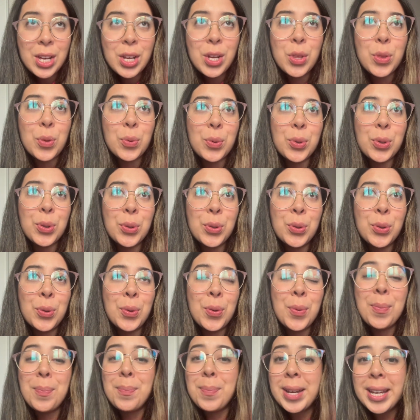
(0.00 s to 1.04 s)
through
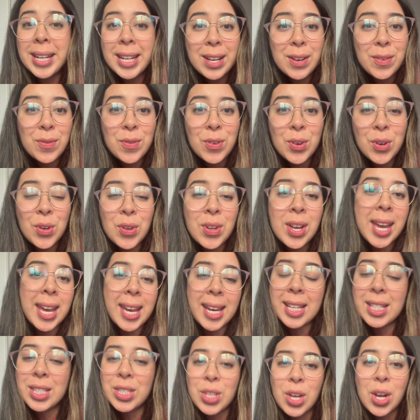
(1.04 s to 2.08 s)
meaningful
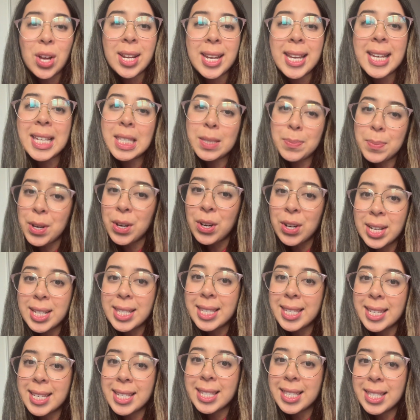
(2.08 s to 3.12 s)
hands-on
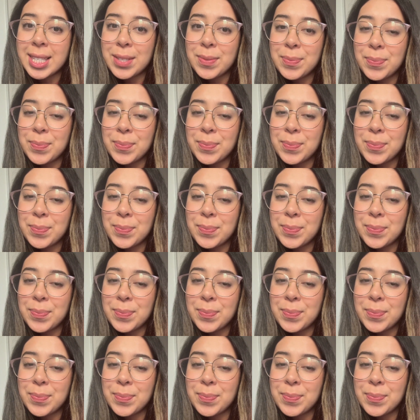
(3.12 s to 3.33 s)
experiences.